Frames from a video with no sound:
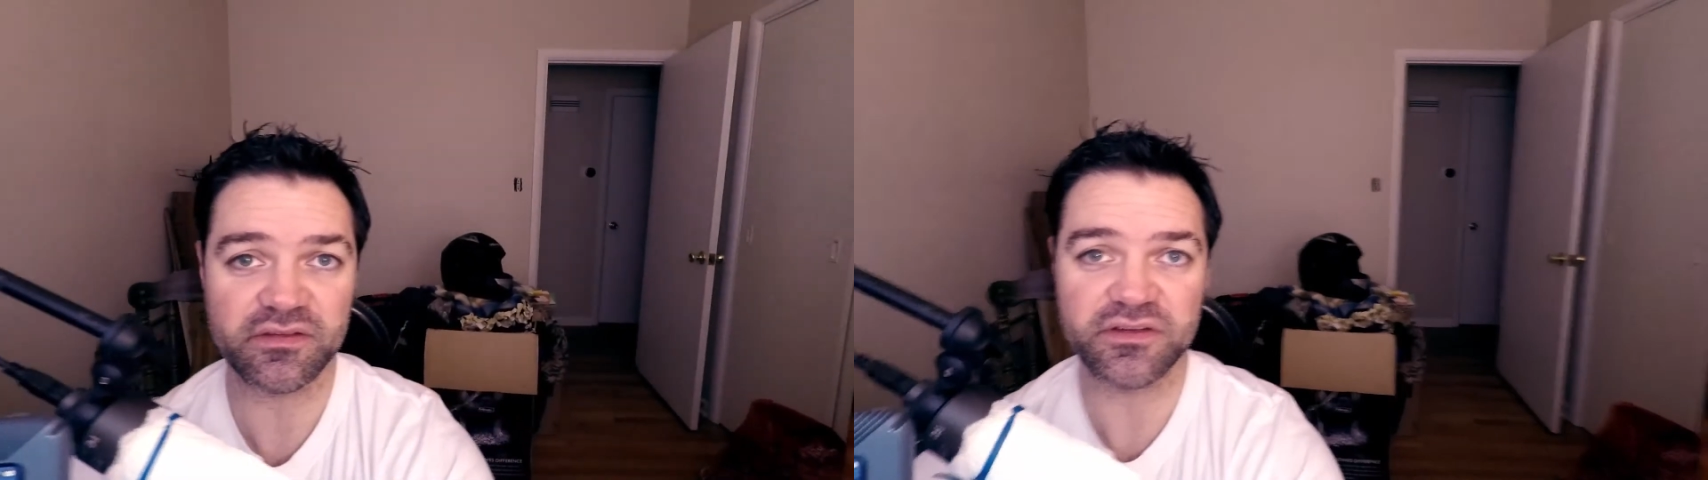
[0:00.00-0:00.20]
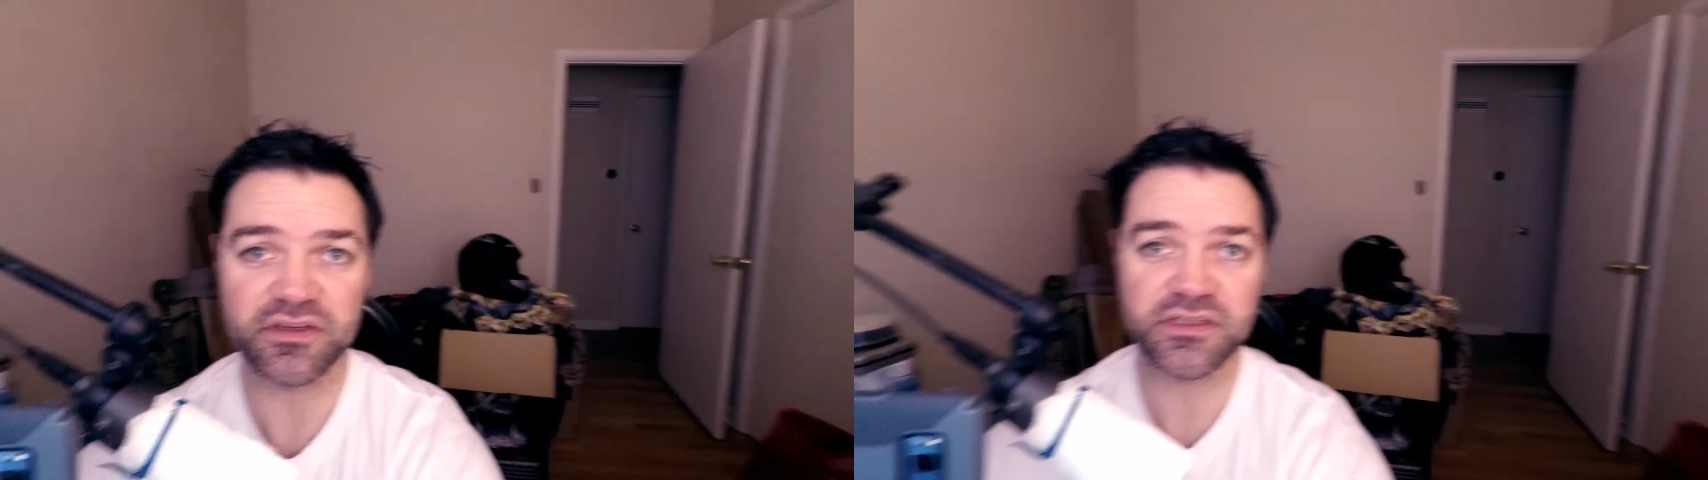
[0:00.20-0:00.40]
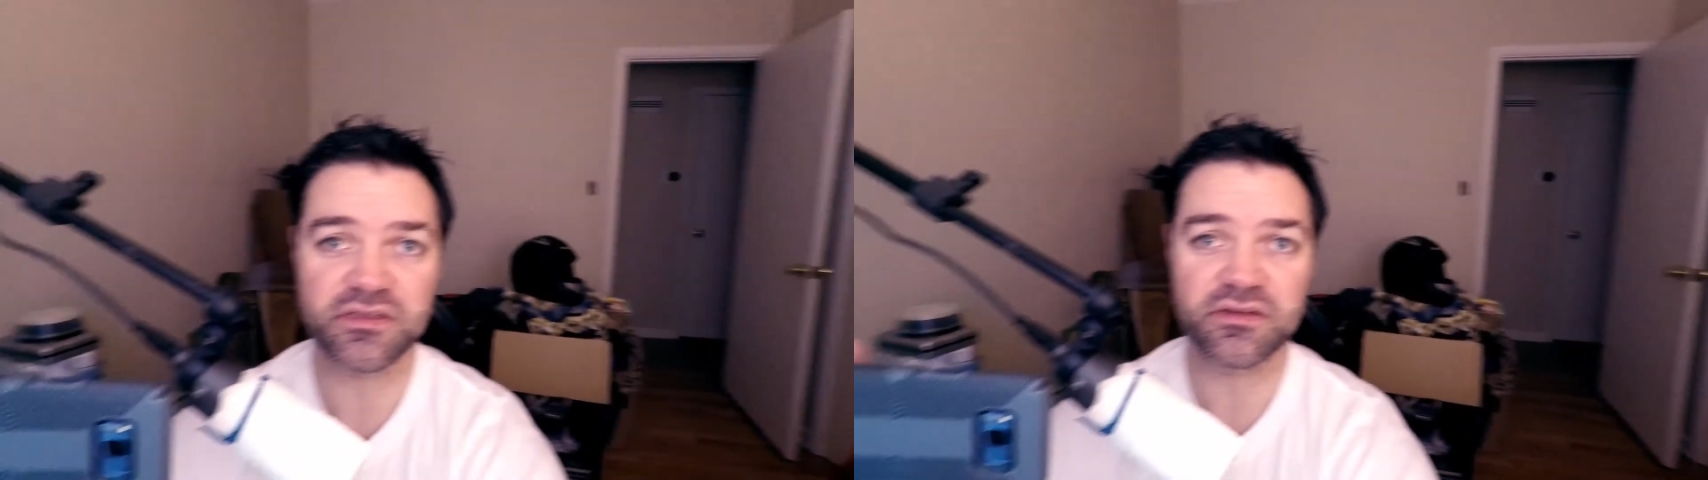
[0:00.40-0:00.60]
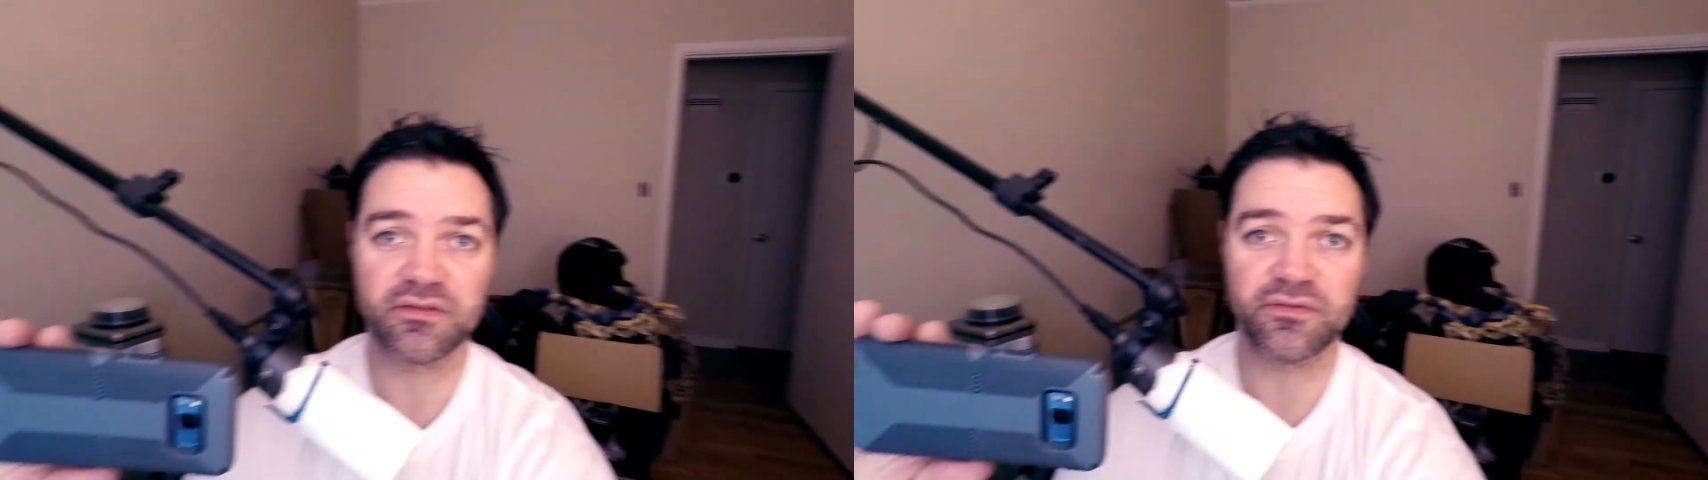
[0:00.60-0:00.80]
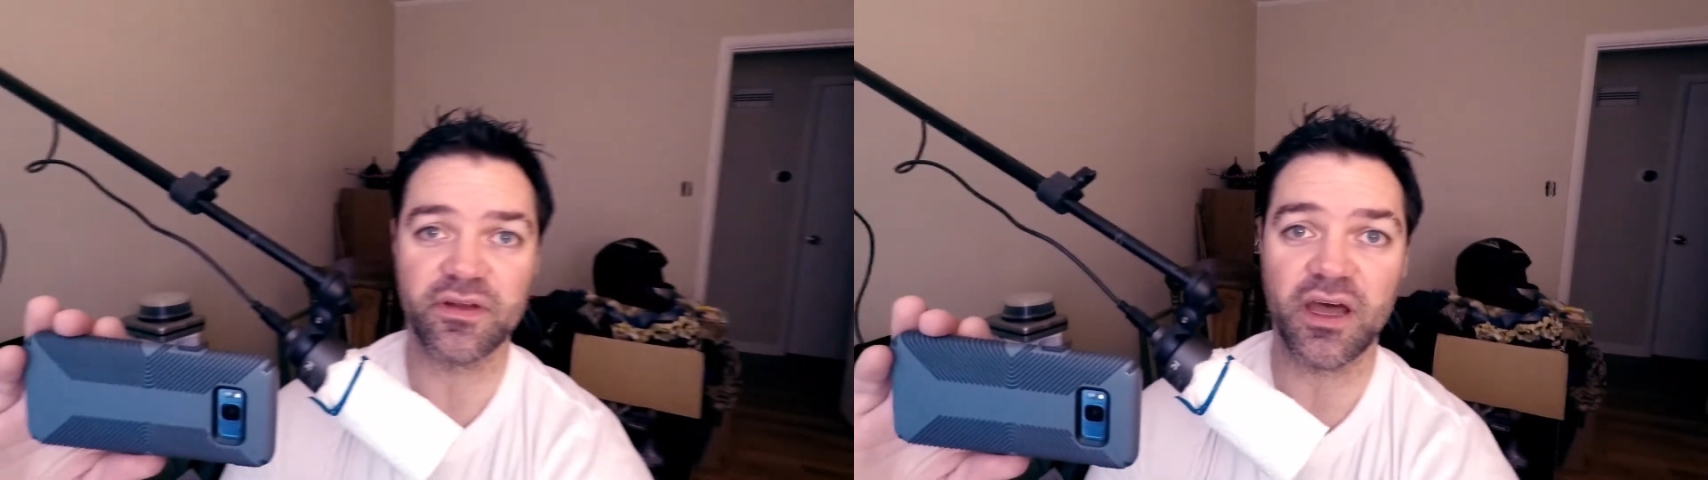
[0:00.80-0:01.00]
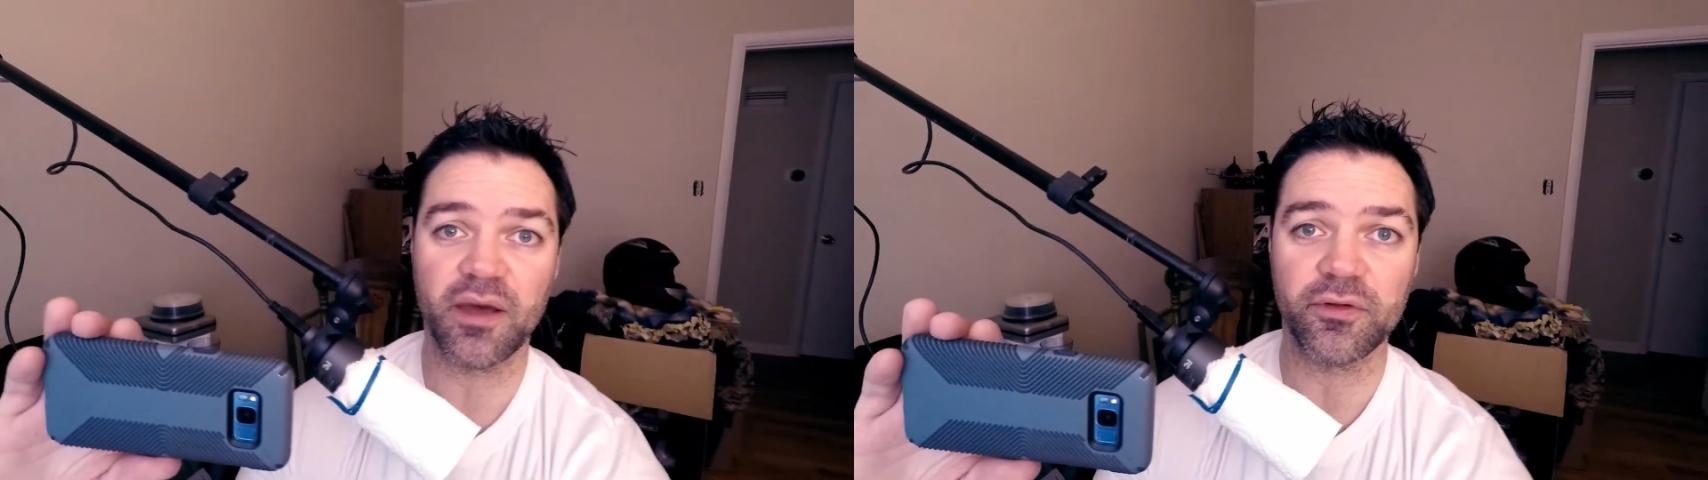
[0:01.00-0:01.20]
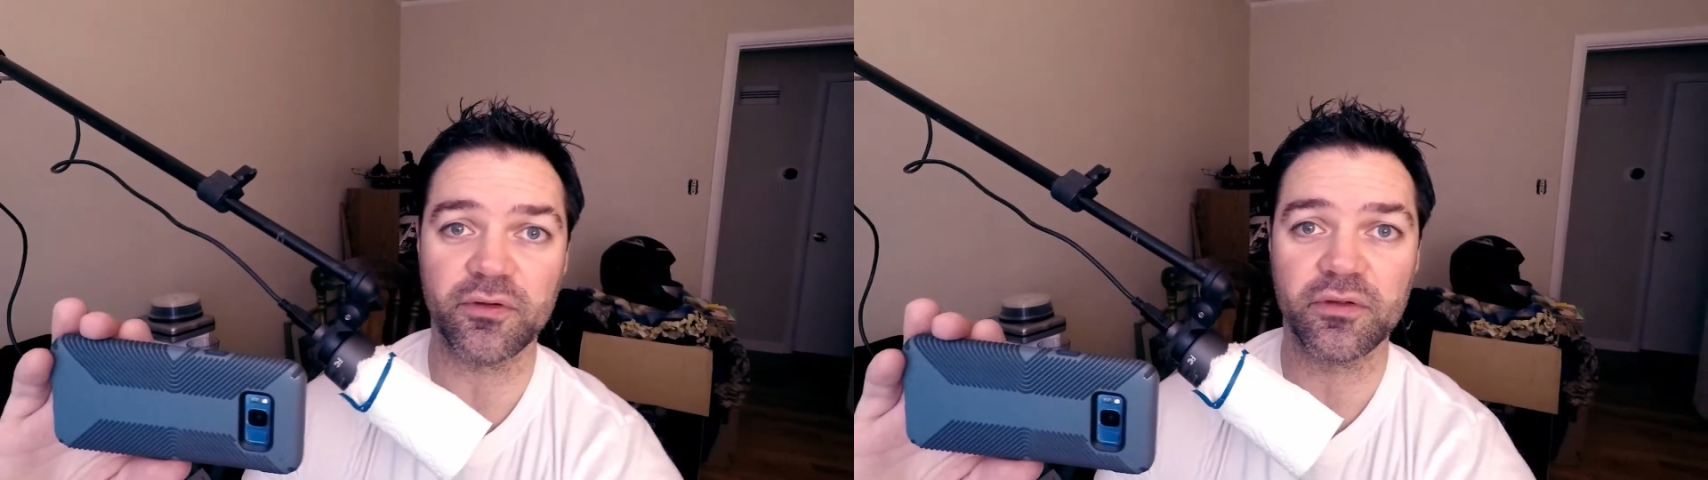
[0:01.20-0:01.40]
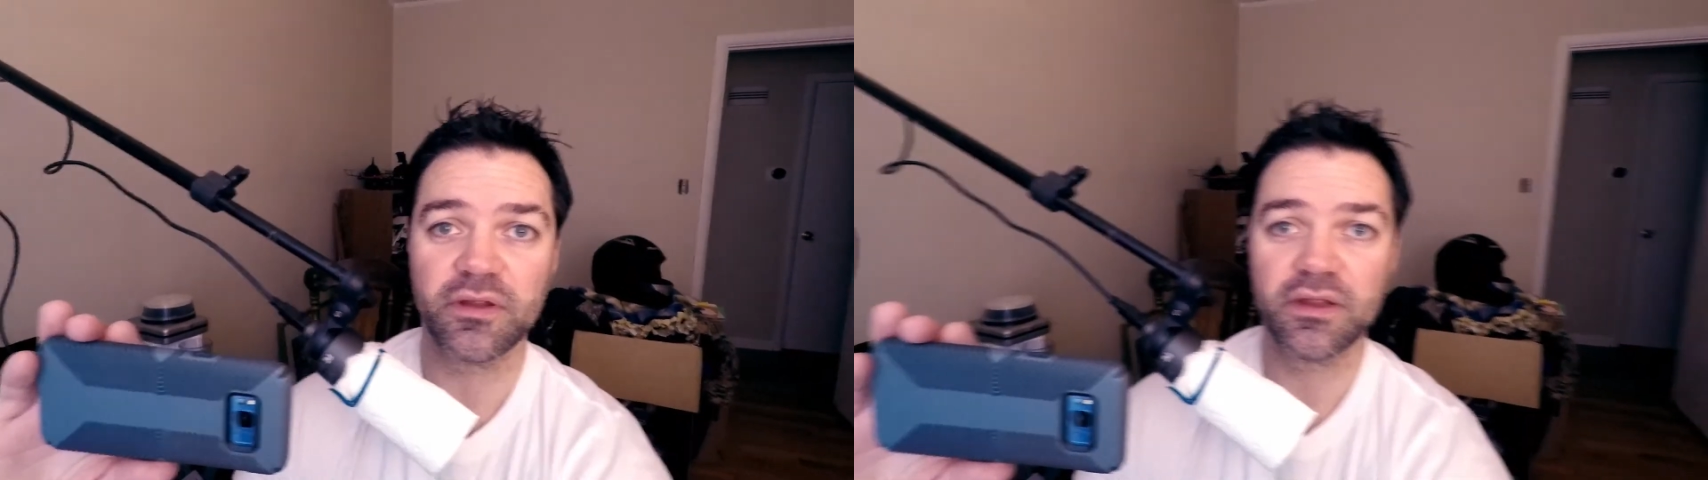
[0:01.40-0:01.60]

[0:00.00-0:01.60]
is just phenomenal.